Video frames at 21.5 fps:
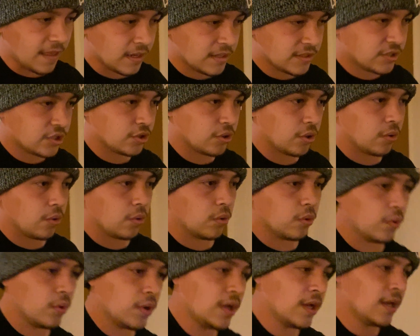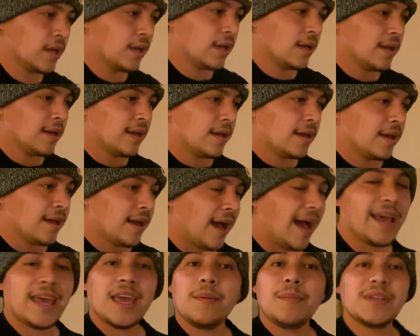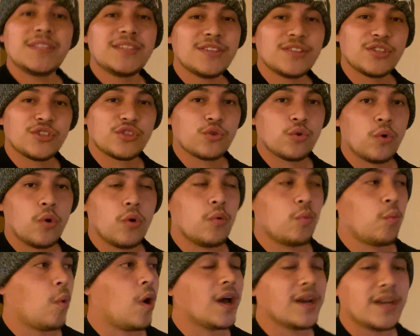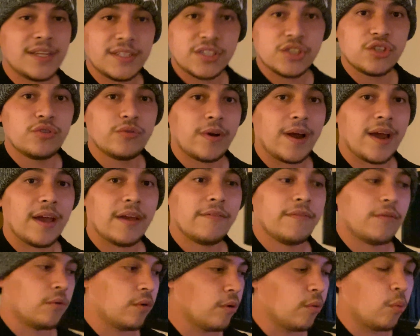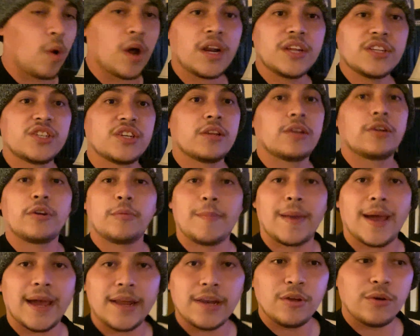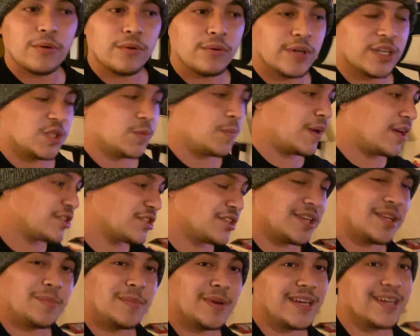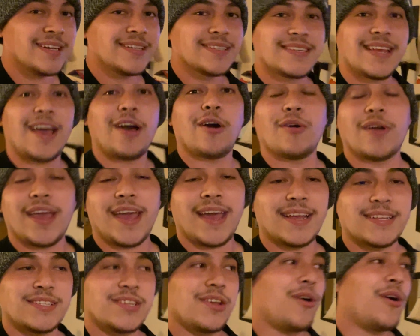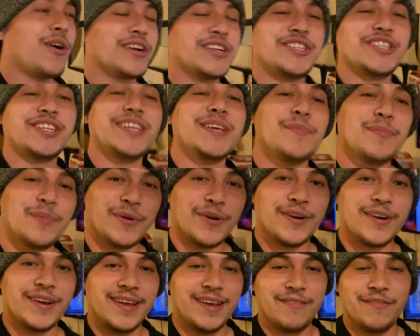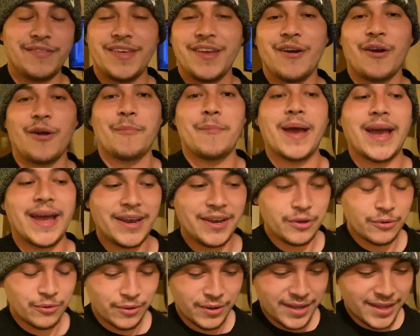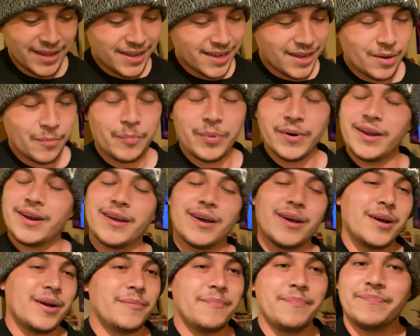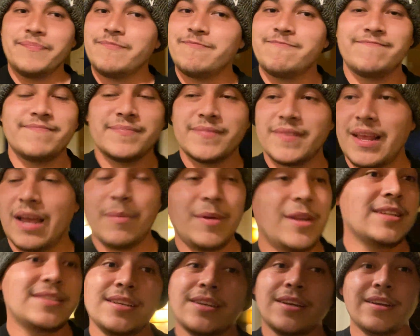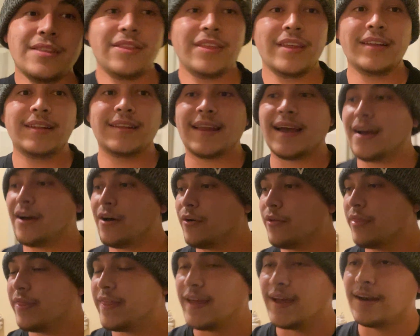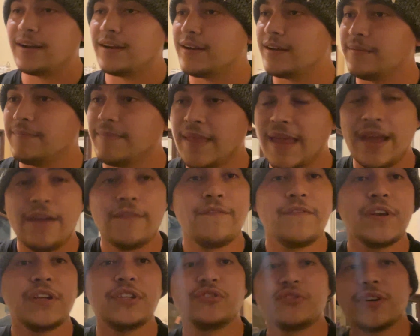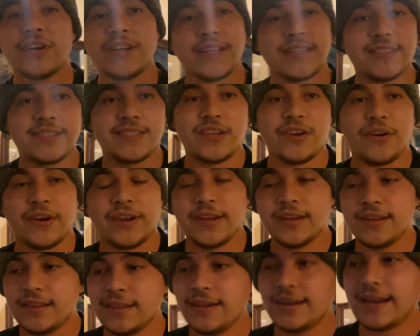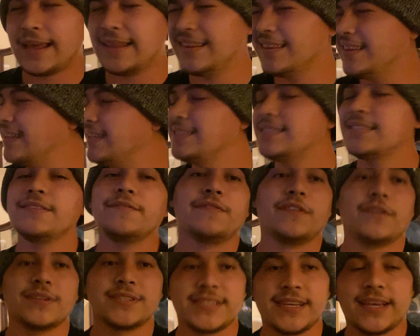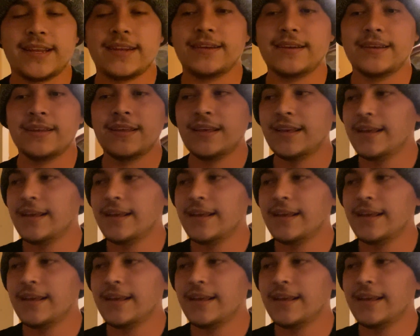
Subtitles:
So I came into the school wanting to drive or wanting to learn manual, especially because Hellcats are cheaper if they are manual. But I mean, it's a good thing now that every truck in CR England, at least in Fontana,